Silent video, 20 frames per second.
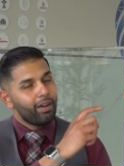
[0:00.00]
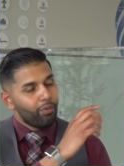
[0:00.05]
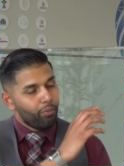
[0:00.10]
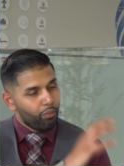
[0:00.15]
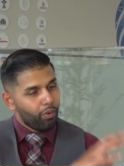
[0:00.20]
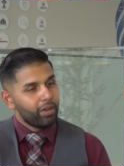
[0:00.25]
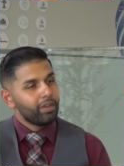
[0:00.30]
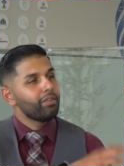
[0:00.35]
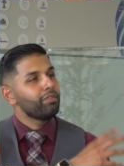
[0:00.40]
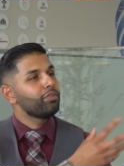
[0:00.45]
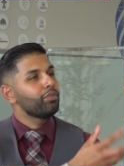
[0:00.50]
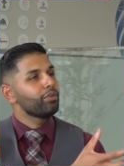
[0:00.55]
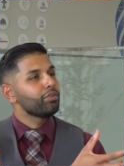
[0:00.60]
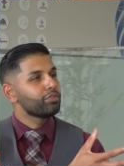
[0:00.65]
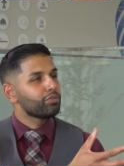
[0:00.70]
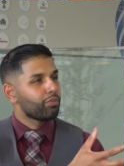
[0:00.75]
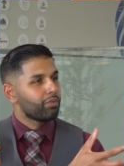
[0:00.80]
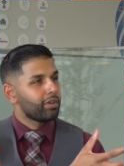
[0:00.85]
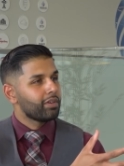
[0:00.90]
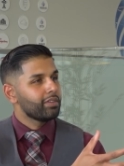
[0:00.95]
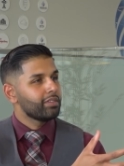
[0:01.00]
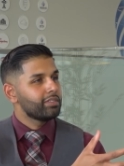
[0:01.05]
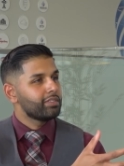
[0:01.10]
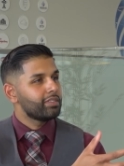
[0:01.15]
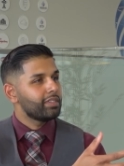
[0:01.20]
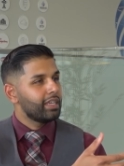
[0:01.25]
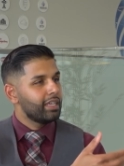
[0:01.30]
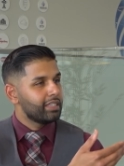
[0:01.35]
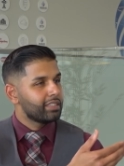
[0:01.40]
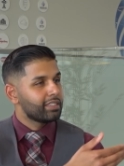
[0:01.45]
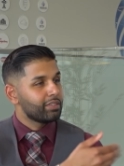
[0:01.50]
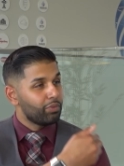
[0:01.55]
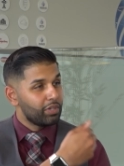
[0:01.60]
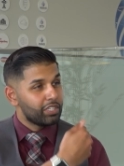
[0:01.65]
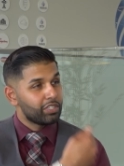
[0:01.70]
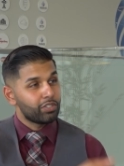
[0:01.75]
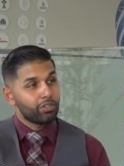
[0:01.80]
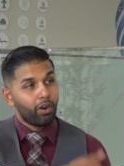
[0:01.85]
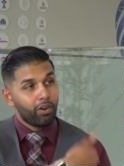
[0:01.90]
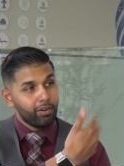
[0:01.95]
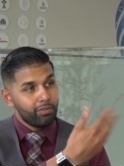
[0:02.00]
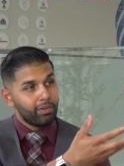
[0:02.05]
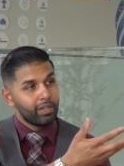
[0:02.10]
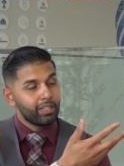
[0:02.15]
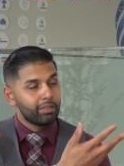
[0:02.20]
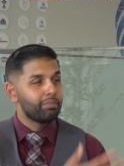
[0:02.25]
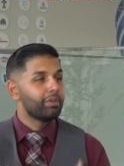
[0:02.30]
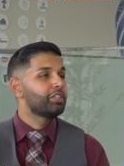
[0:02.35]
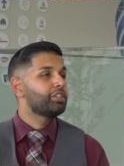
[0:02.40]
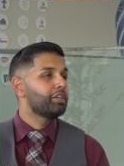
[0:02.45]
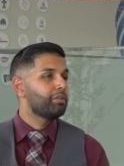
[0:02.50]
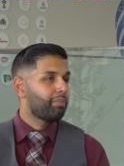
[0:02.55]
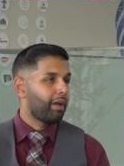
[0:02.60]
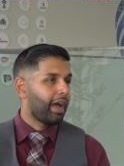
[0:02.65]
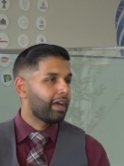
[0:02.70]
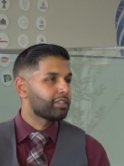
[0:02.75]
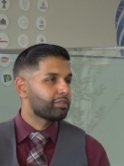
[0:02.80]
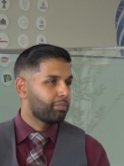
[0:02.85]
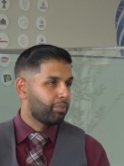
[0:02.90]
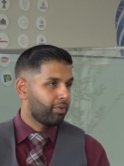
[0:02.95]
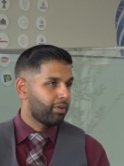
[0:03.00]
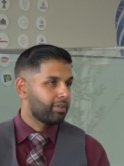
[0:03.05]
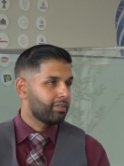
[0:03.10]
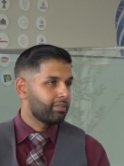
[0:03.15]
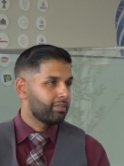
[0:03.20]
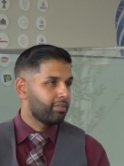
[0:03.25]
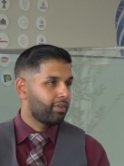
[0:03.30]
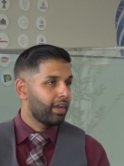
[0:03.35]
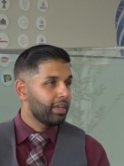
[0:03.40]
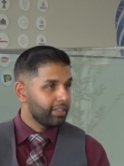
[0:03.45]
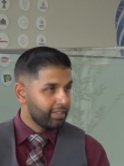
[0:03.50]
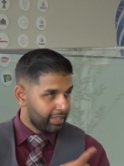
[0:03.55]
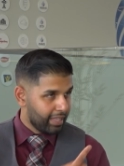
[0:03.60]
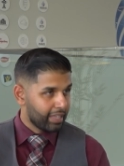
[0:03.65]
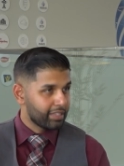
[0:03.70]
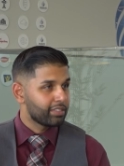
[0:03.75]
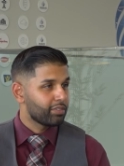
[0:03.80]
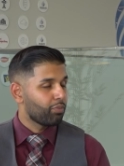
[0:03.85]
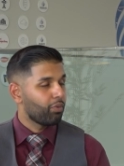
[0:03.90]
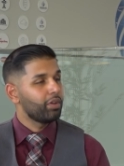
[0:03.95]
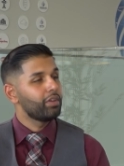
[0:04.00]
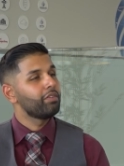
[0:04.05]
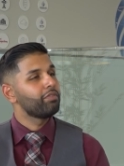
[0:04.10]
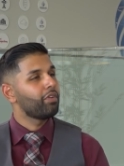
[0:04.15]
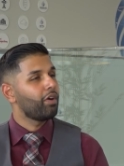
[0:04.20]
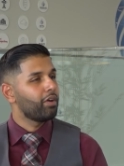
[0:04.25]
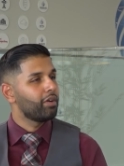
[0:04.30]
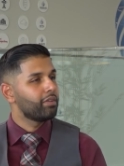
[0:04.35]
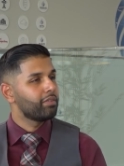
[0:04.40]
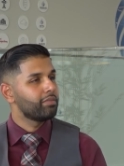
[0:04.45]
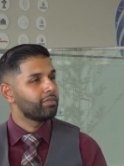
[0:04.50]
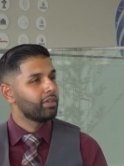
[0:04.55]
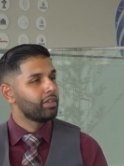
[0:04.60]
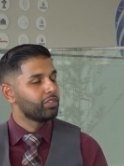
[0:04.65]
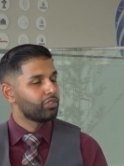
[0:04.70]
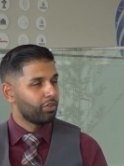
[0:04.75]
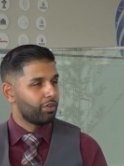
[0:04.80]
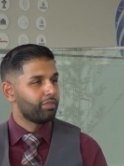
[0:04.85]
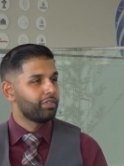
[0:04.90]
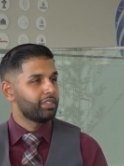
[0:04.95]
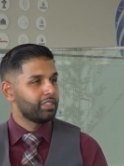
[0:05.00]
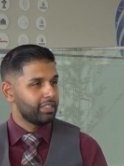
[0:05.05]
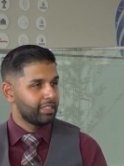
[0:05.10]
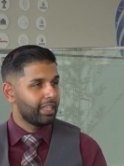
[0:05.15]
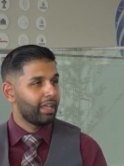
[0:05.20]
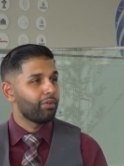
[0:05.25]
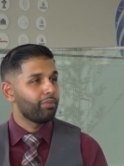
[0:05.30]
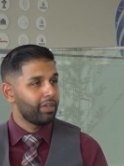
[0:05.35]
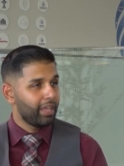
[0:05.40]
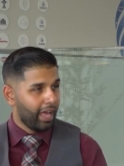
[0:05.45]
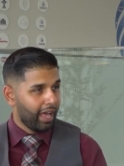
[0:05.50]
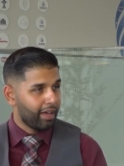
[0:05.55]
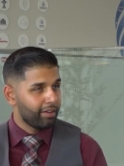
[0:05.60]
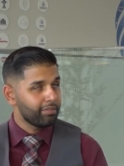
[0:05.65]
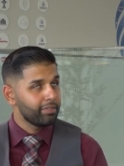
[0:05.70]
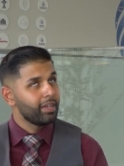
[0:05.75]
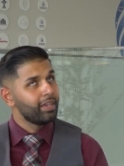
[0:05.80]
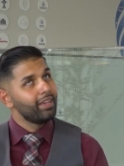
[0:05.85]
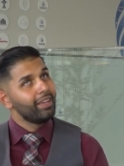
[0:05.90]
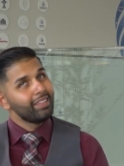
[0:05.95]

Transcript: one of those worlds is we start with Mission Passport, right? That's one of our services that we have.